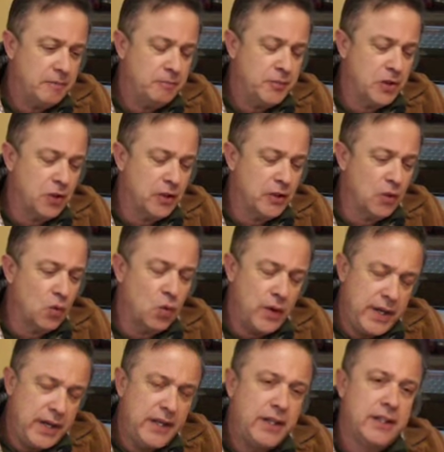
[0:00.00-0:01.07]
During the
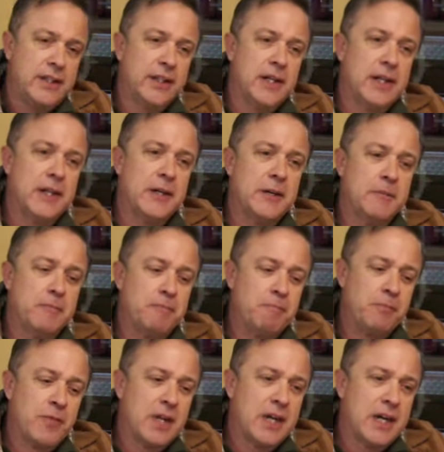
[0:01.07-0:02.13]
week,
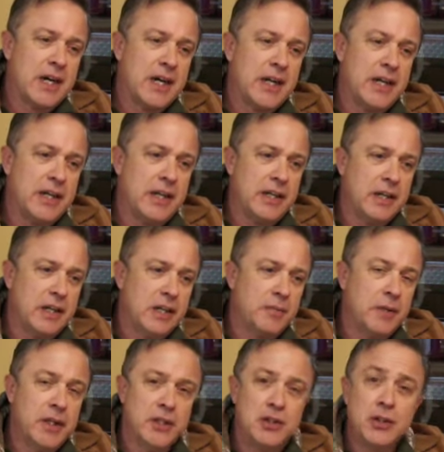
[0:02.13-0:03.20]
I
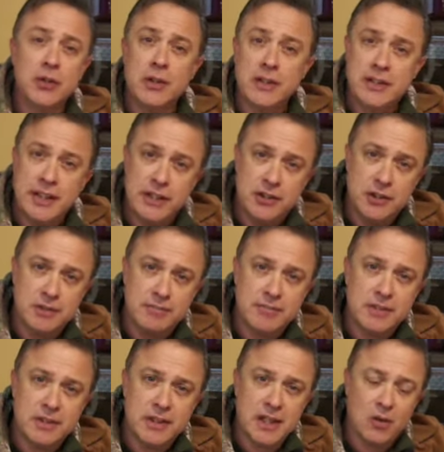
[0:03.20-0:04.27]
am an insurance agent.
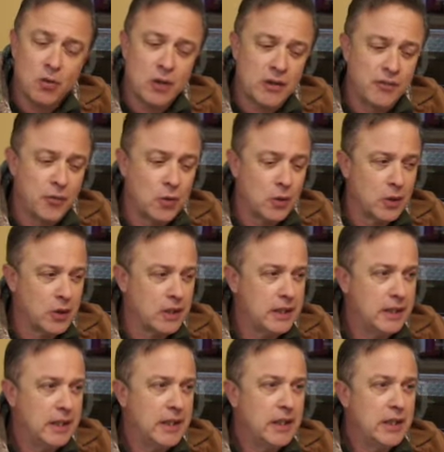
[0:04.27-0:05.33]
I work for
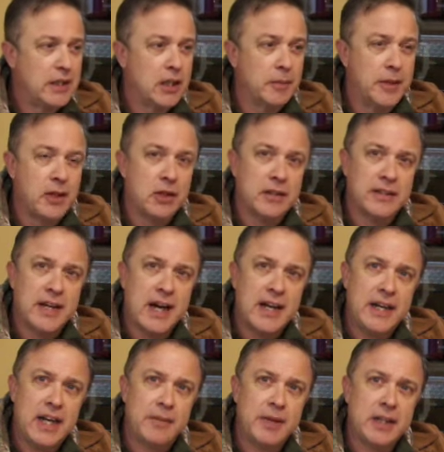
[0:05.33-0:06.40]
a company called
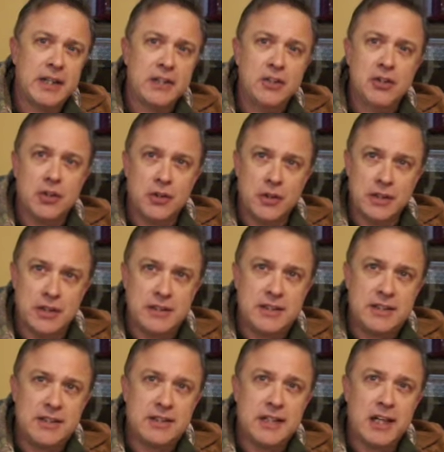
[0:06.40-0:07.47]
Dynamic
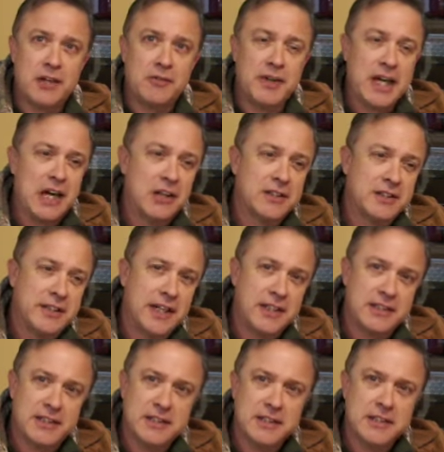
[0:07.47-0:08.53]
Insurance out of Dallas,
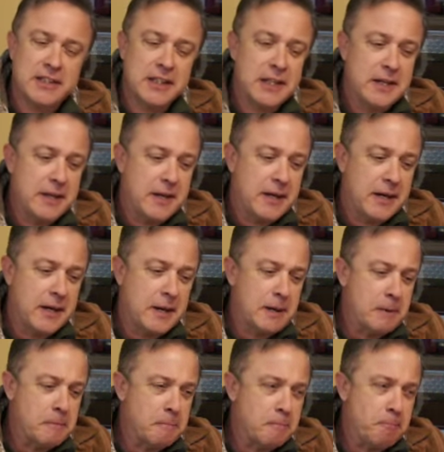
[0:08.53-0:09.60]
Texas.
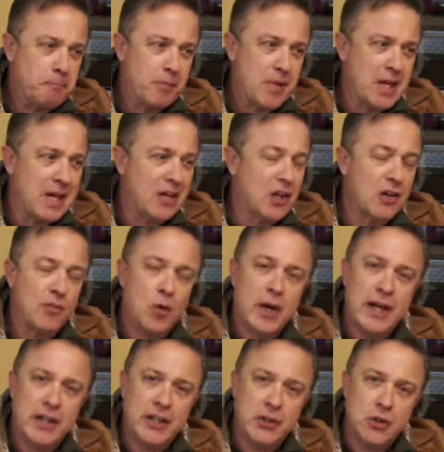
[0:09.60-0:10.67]
I love
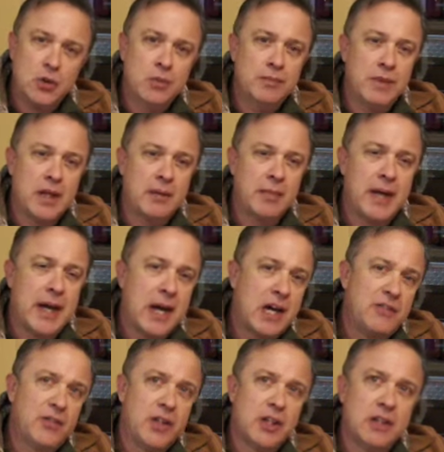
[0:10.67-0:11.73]
what I do. I'm an
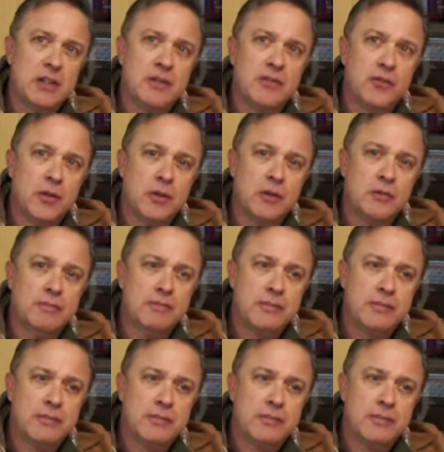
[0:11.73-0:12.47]
advocate for